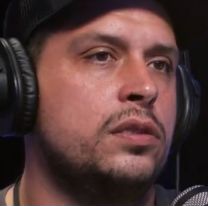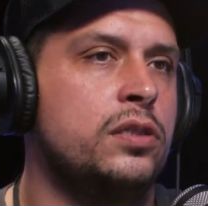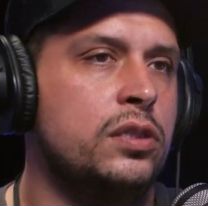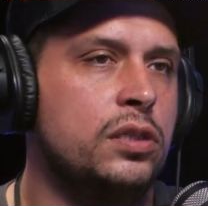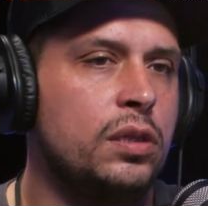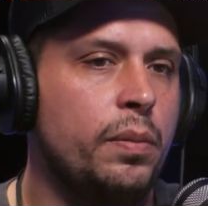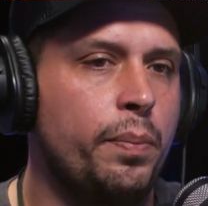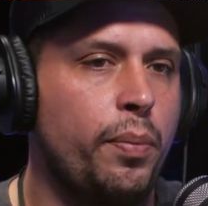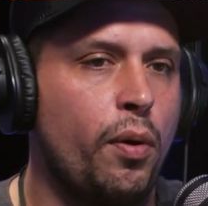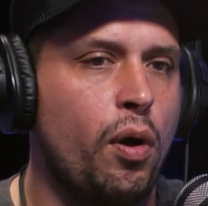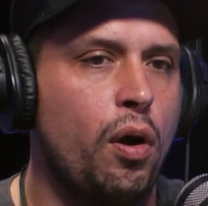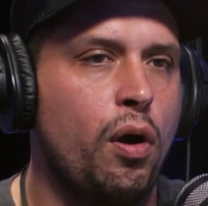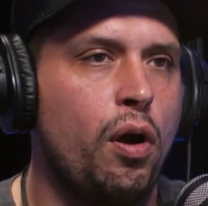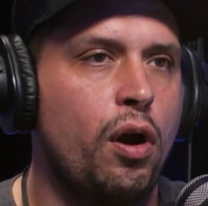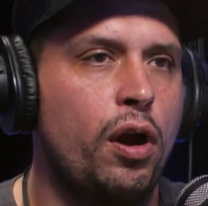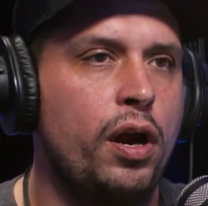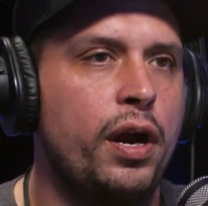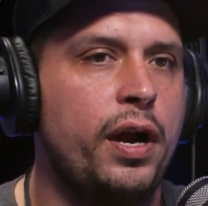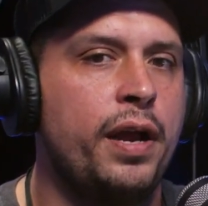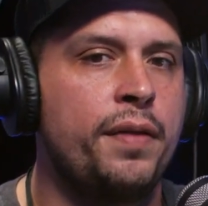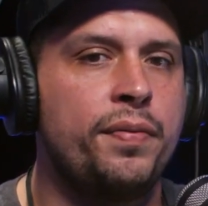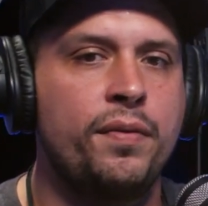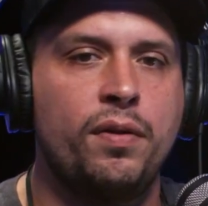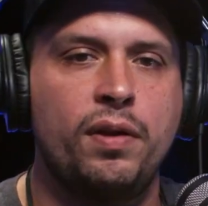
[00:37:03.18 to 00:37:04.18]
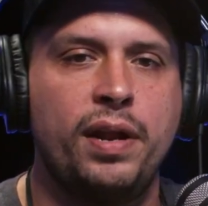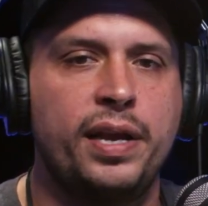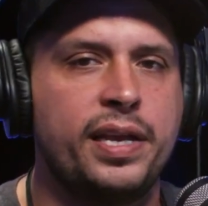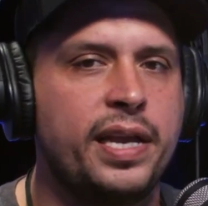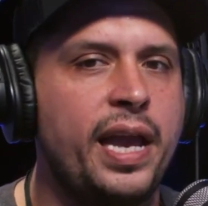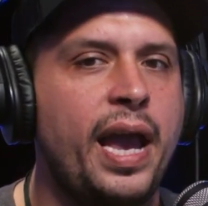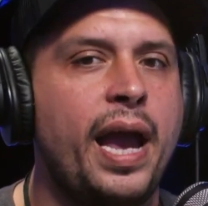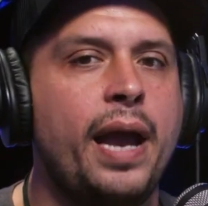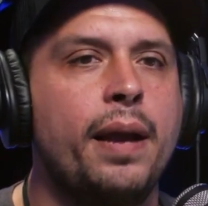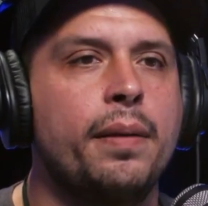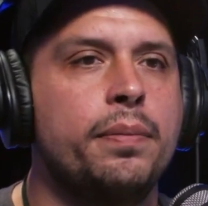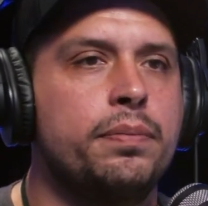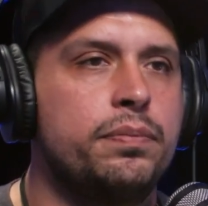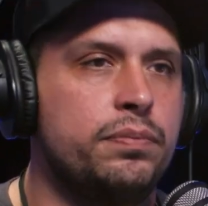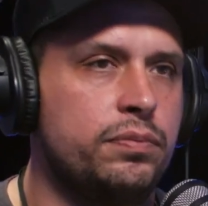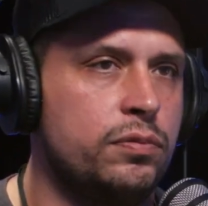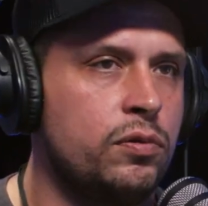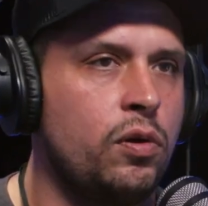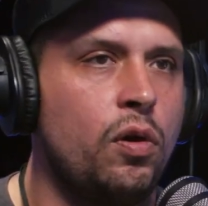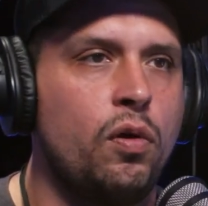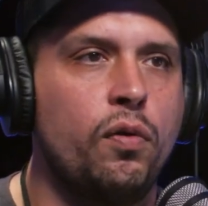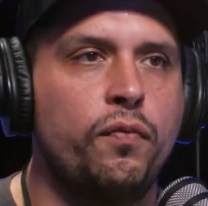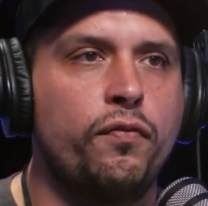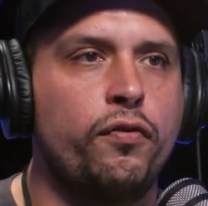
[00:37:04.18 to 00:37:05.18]
to the bar and they're like, yeah,
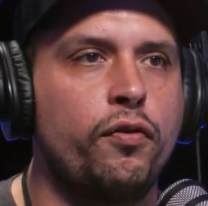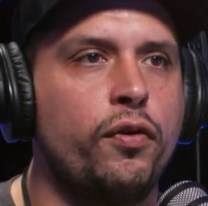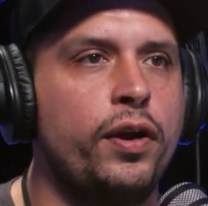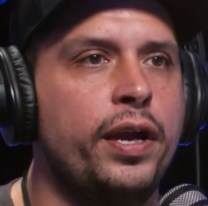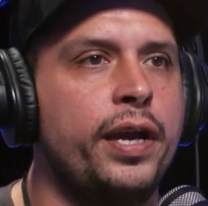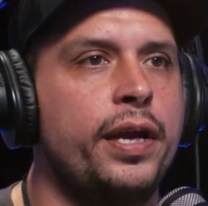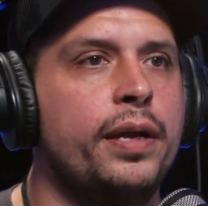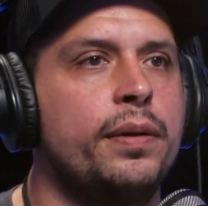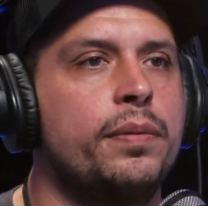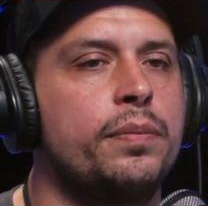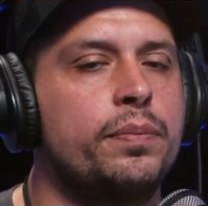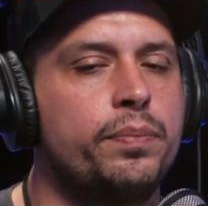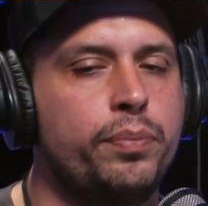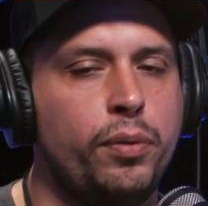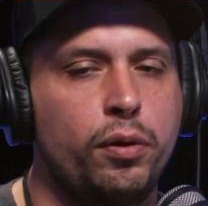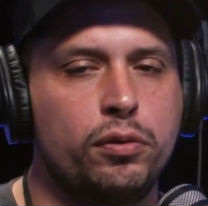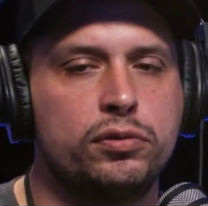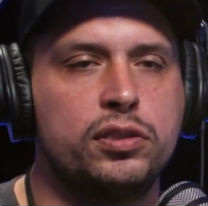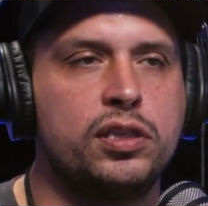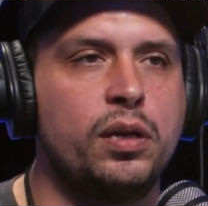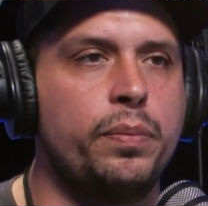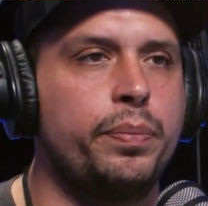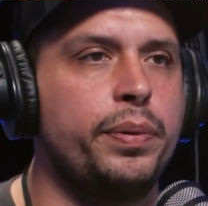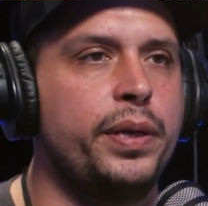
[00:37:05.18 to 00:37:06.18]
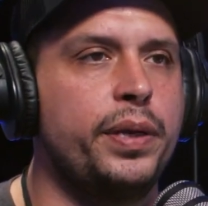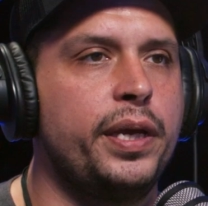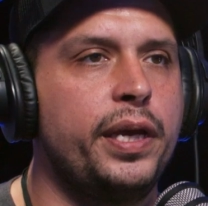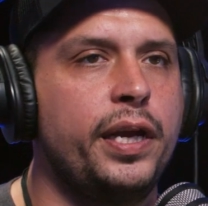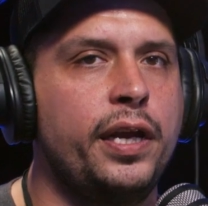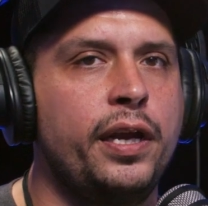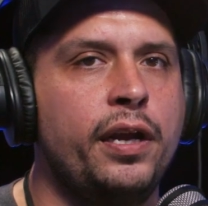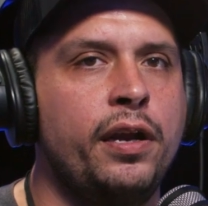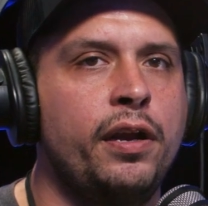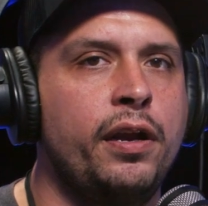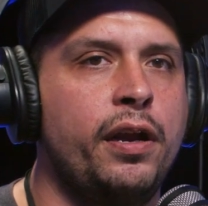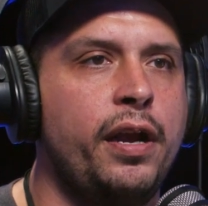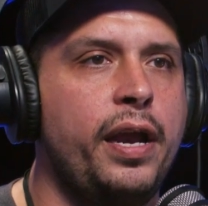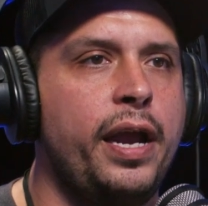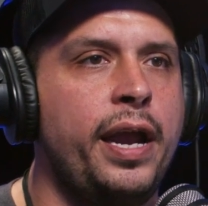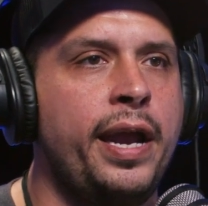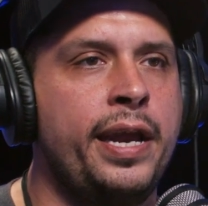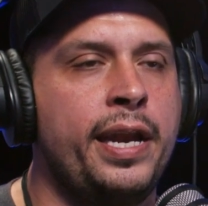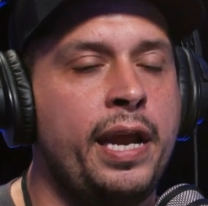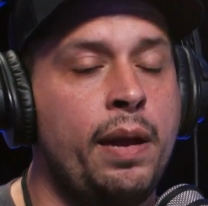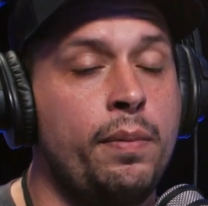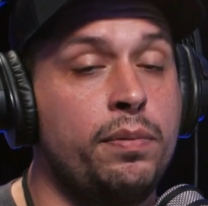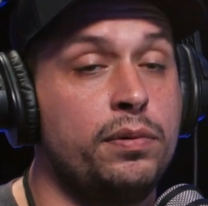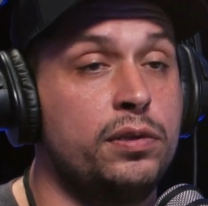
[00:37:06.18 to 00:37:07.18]
go for it. Post up here.
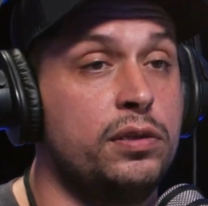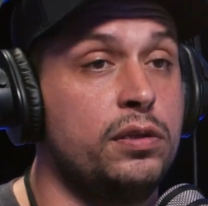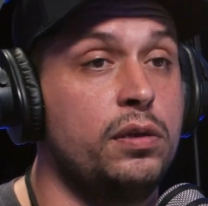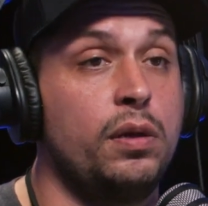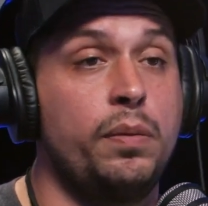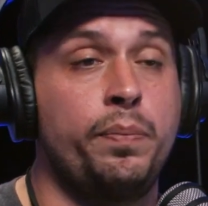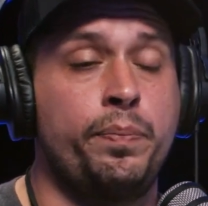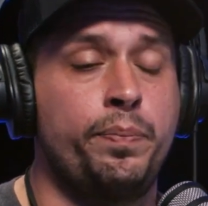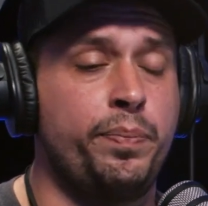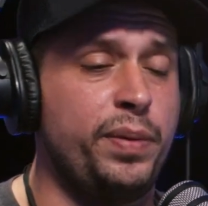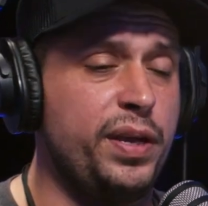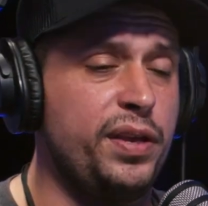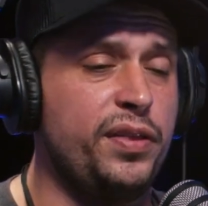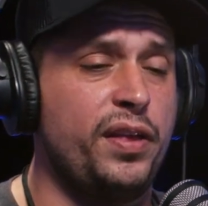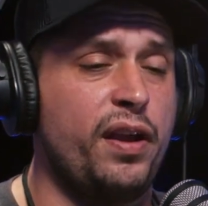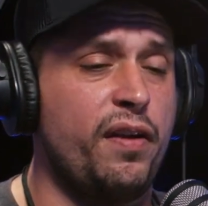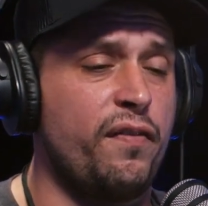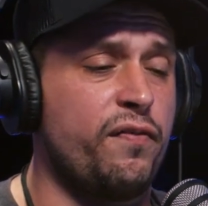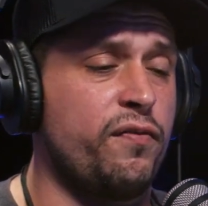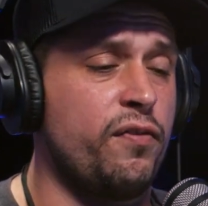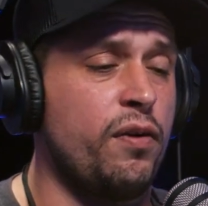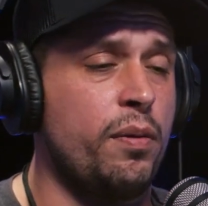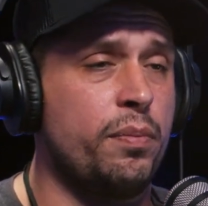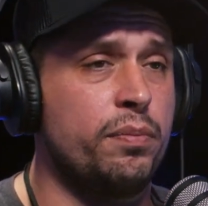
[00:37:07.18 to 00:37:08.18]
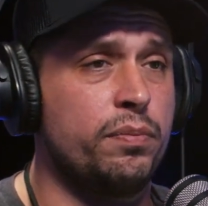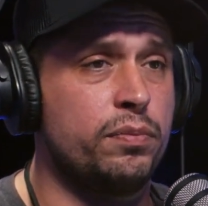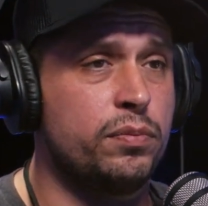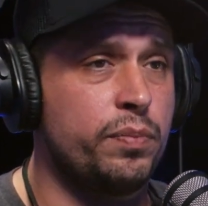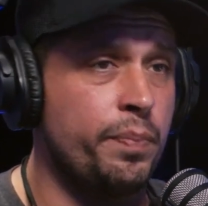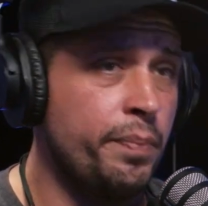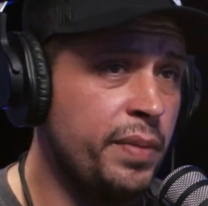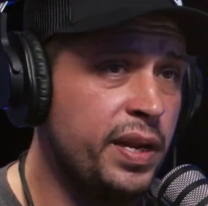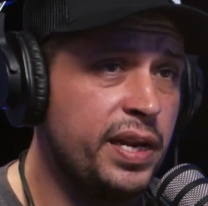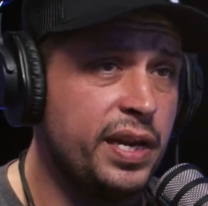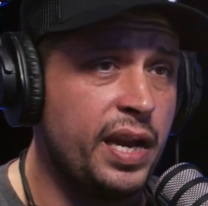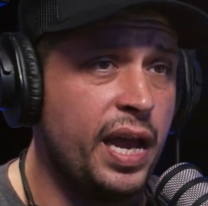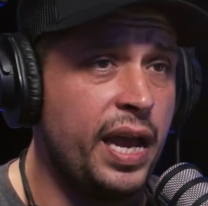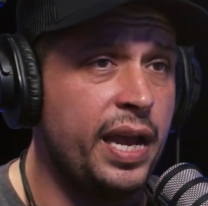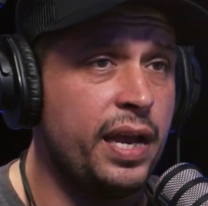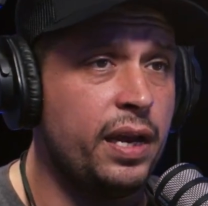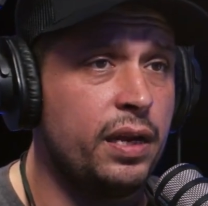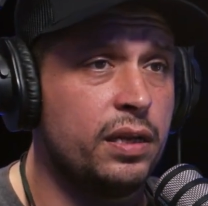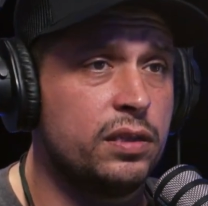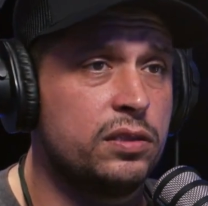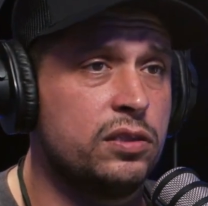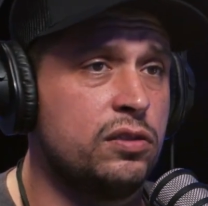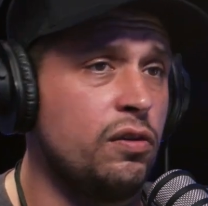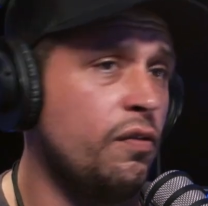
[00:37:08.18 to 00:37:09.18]
And I would be there from
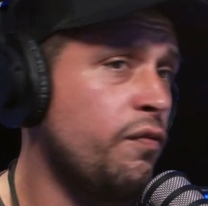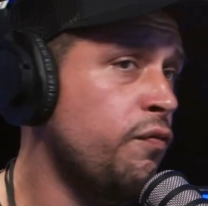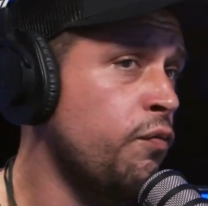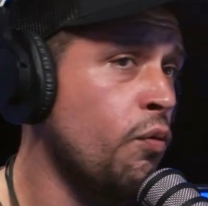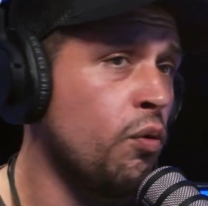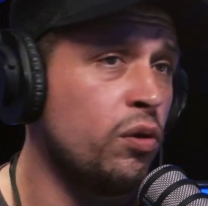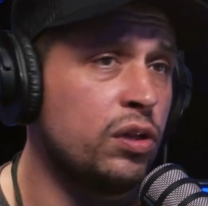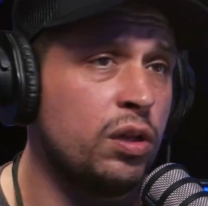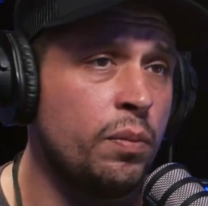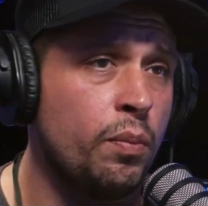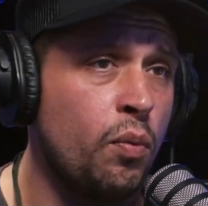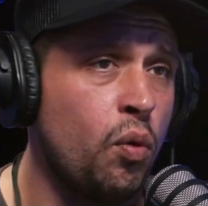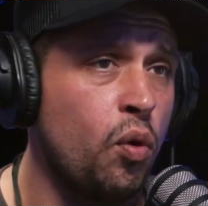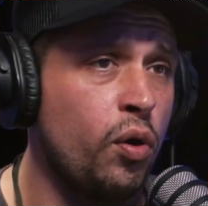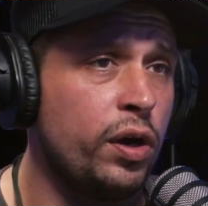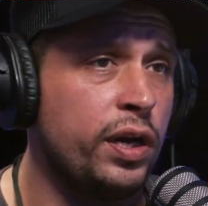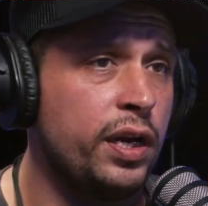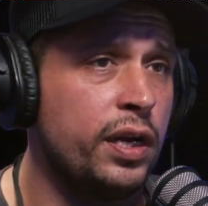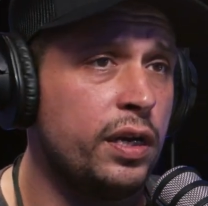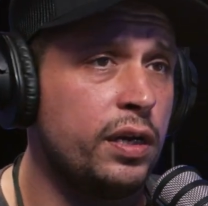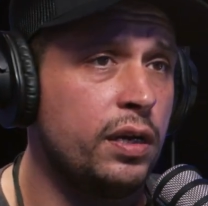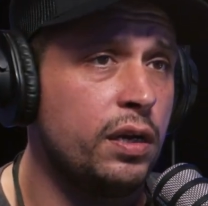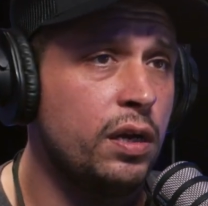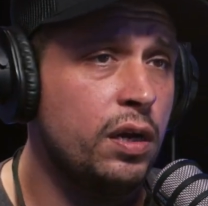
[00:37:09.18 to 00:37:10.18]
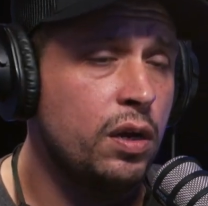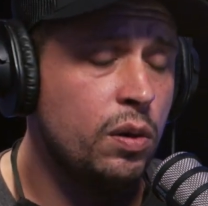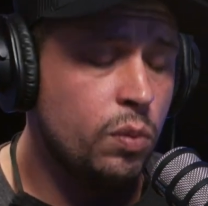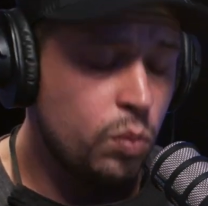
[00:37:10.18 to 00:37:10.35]
midnight until 4 a.m.